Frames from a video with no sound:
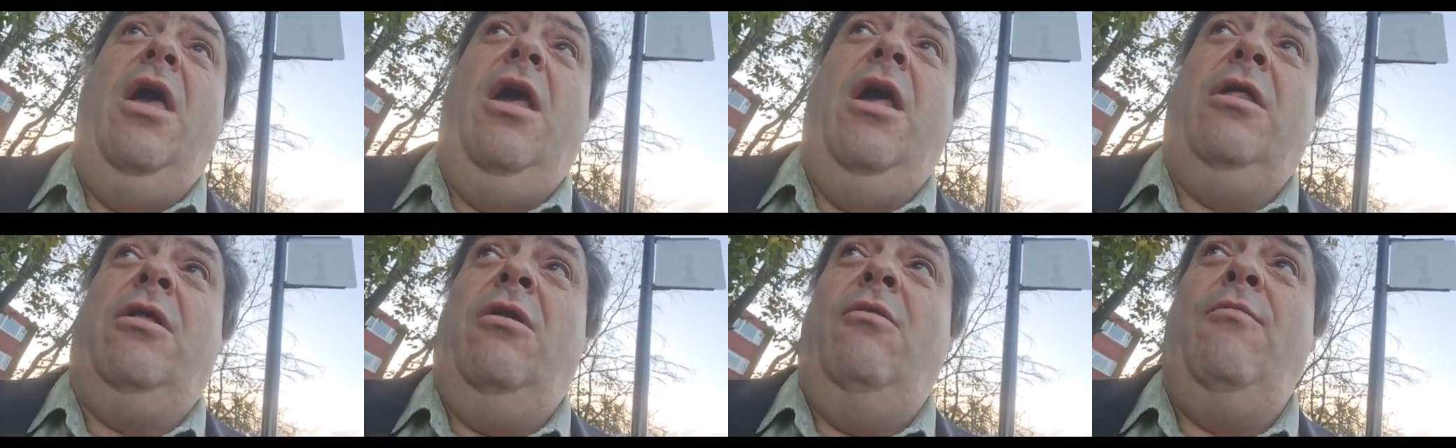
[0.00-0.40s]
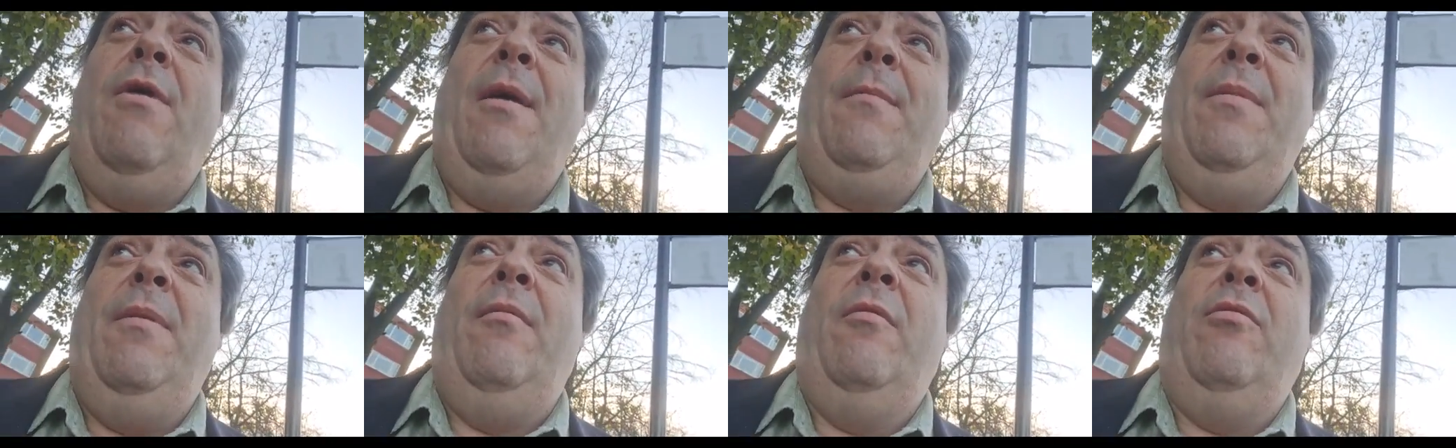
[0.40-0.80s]
It's going to
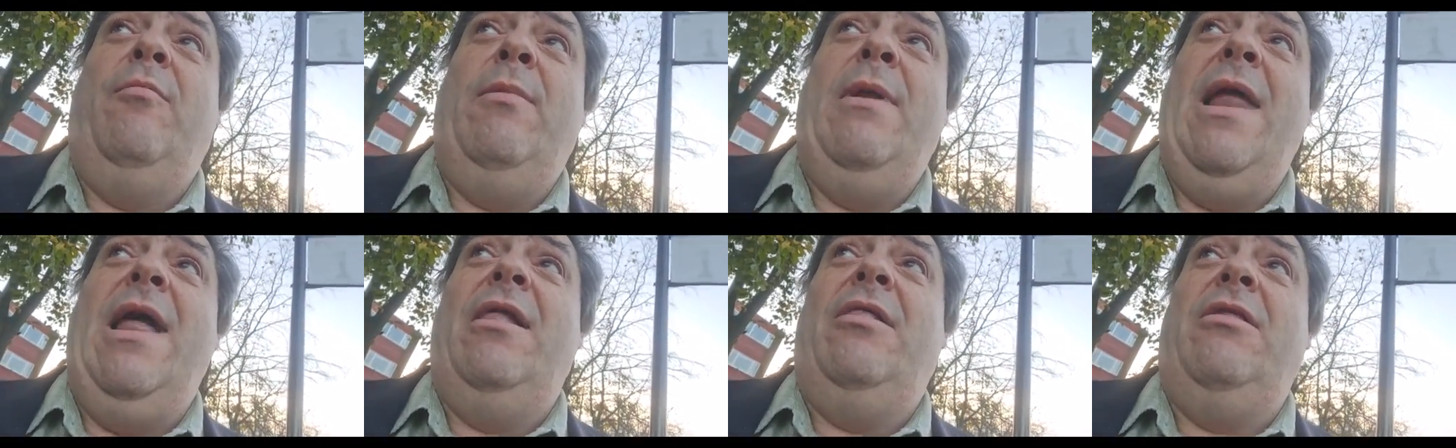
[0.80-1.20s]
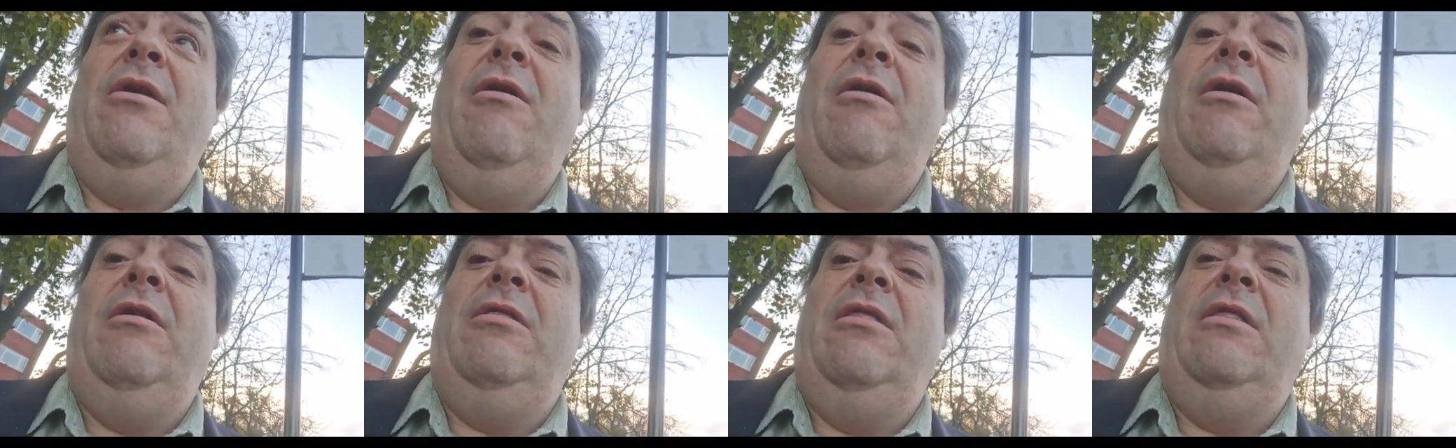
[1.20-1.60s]
wet people's plans.
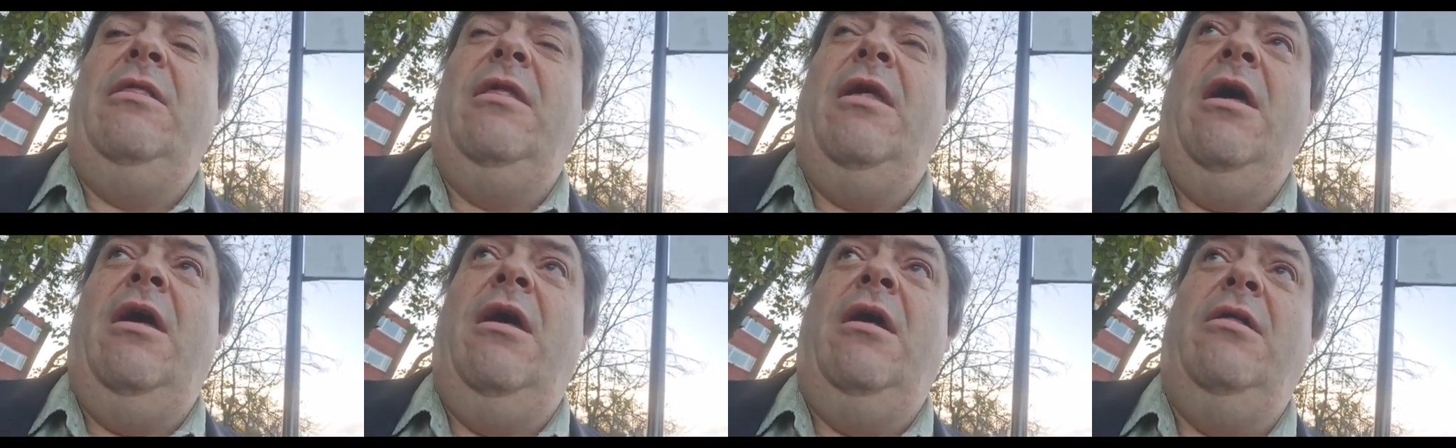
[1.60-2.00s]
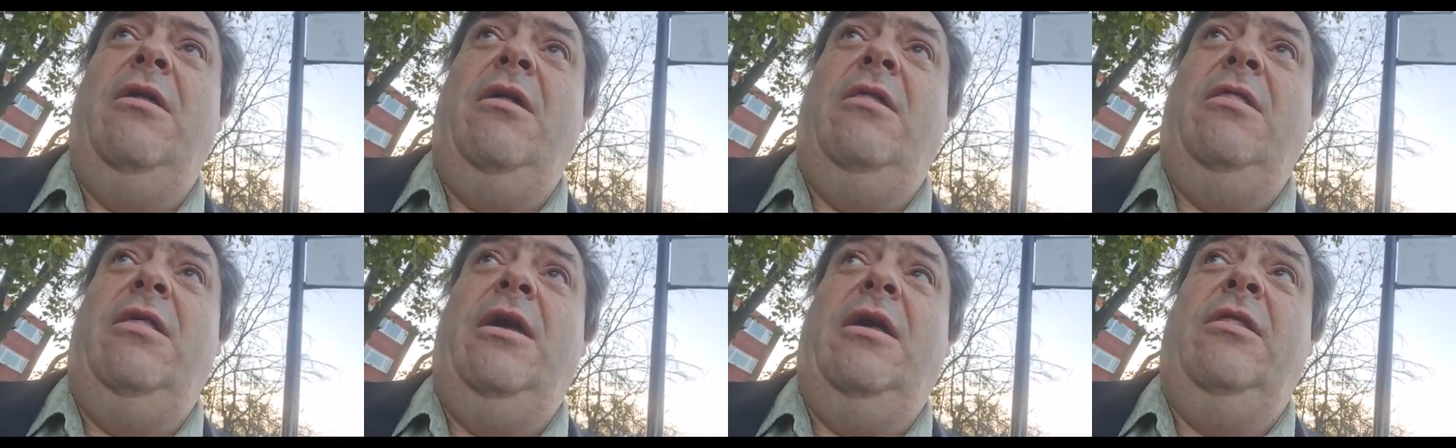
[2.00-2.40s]
I had
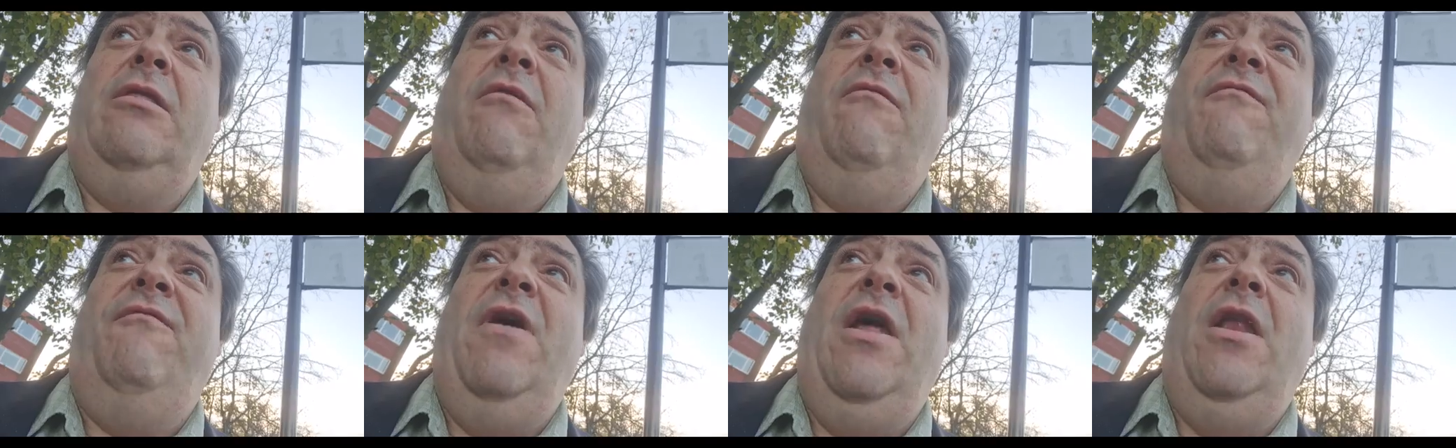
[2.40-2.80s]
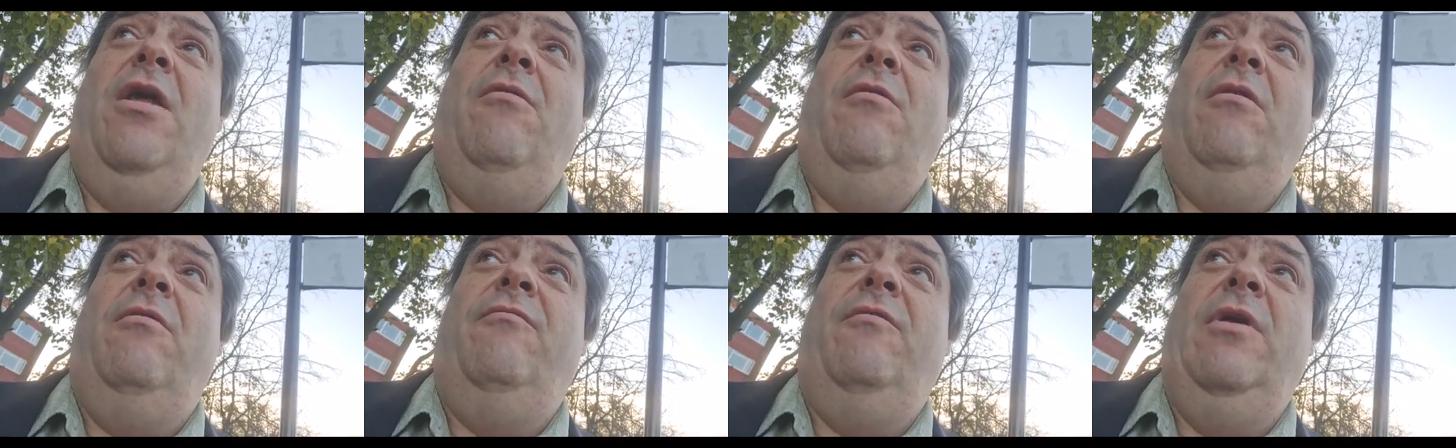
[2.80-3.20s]
a ticket to your
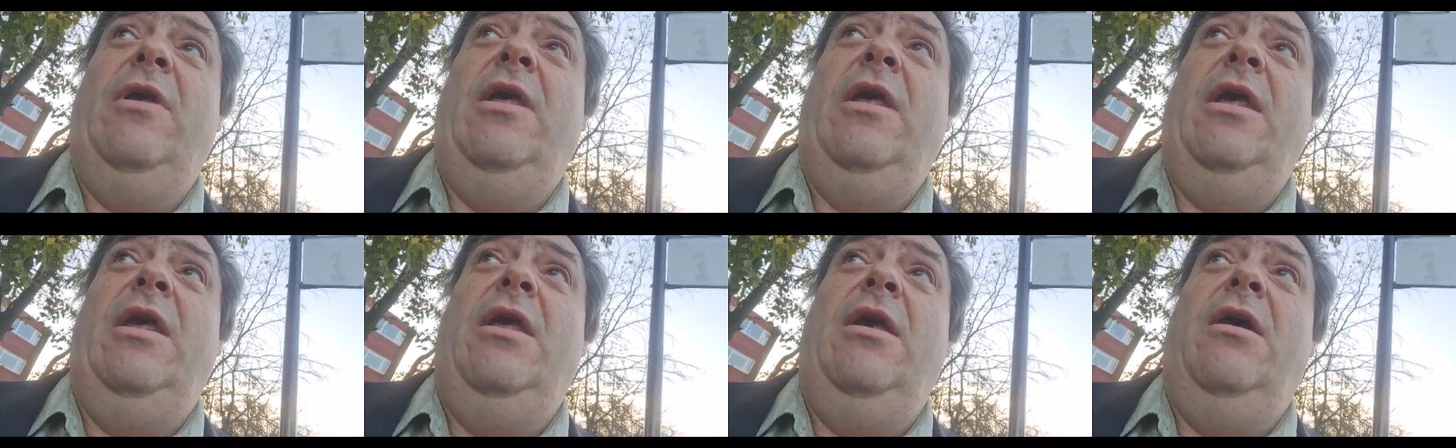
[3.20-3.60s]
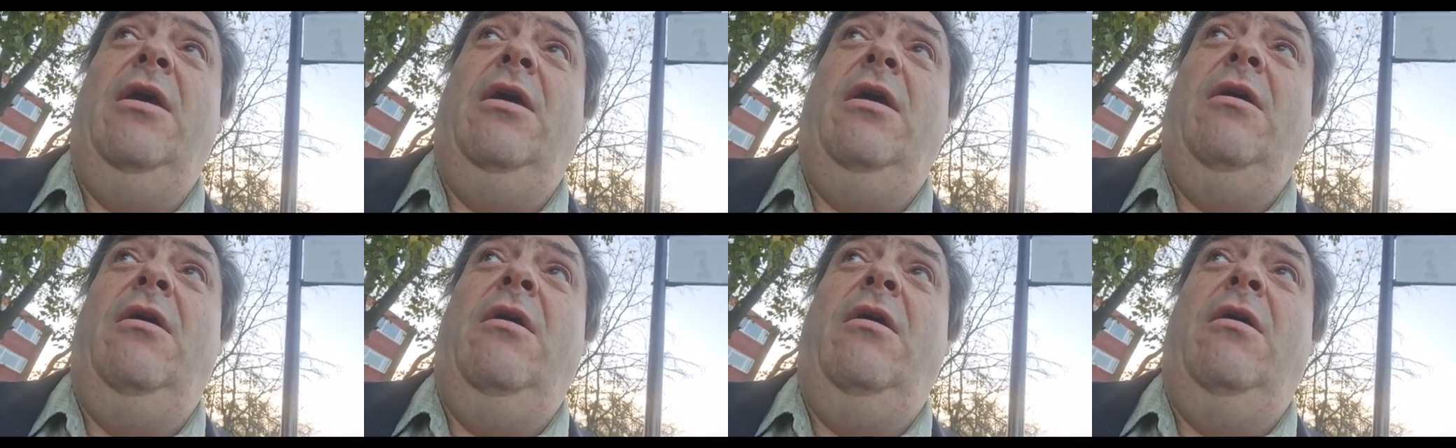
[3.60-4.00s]
fellow at
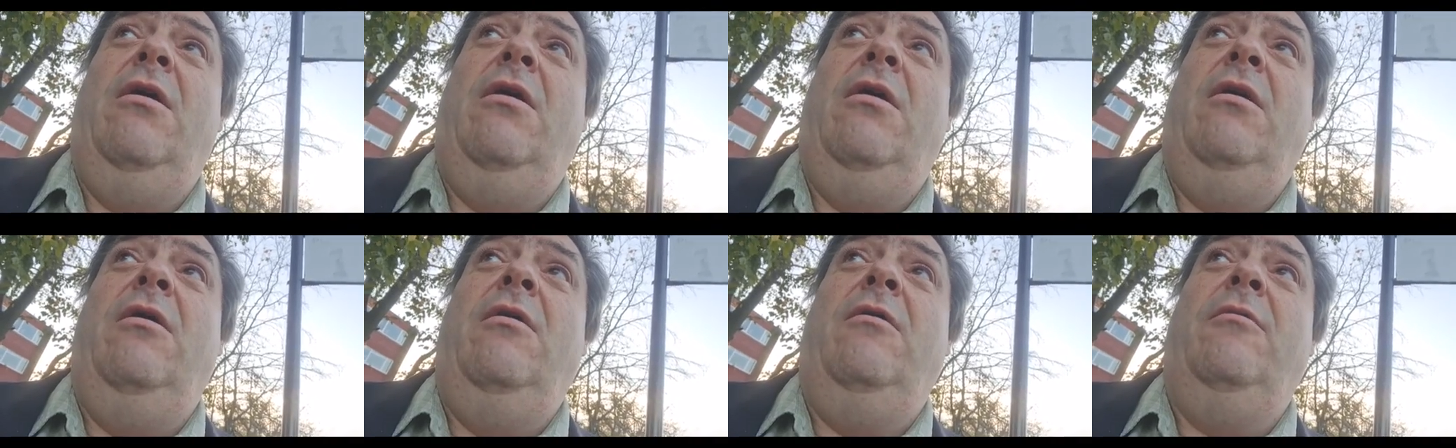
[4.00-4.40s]
the